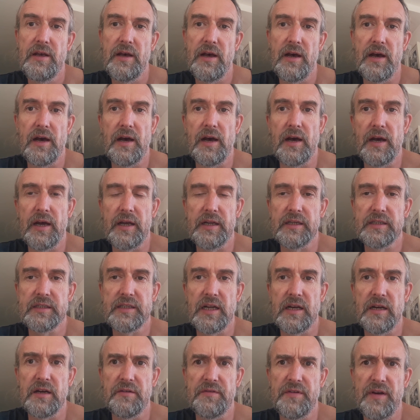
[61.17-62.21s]

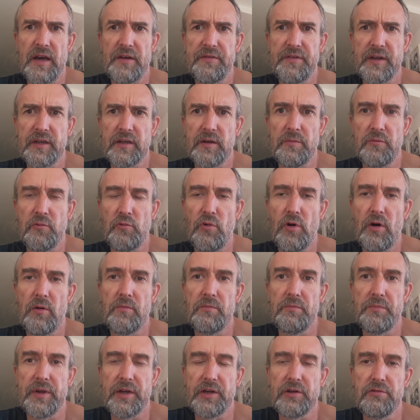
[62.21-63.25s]
Instead of having
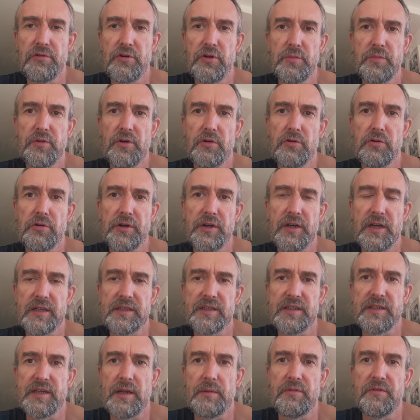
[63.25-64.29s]
one big group that
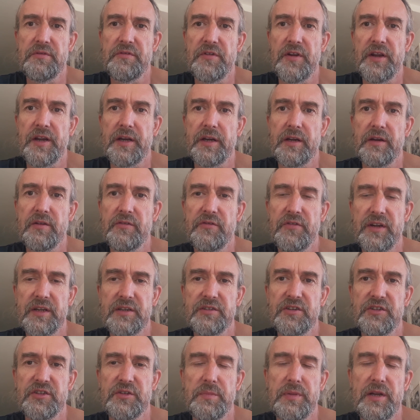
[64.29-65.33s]
organizes everything,
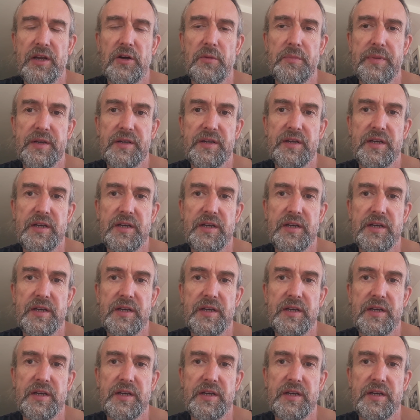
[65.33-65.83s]
things are split up into